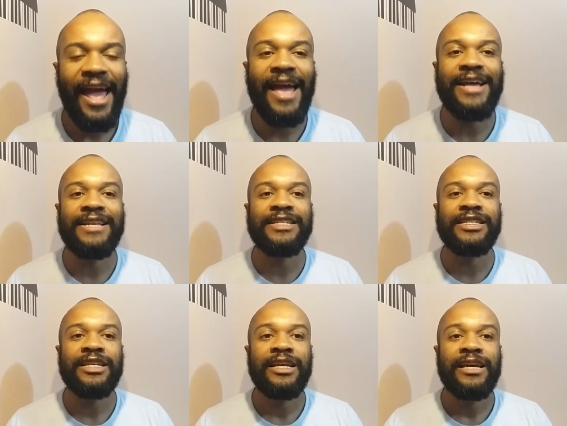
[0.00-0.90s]

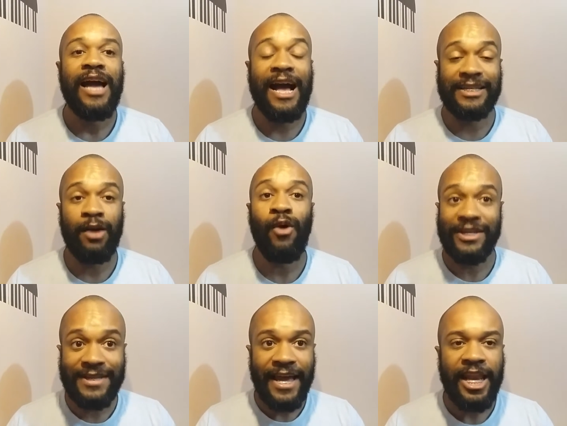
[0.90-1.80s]
and as I
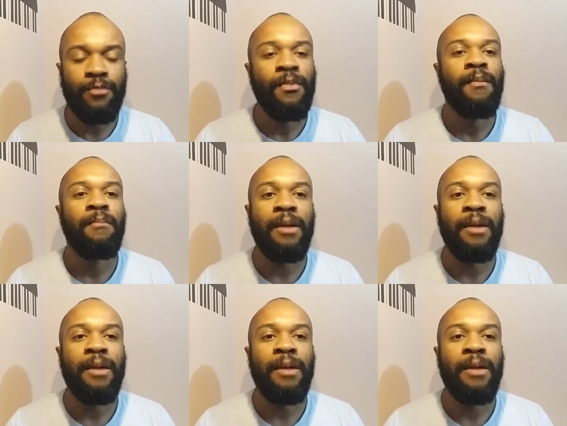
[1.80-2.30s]
was saying,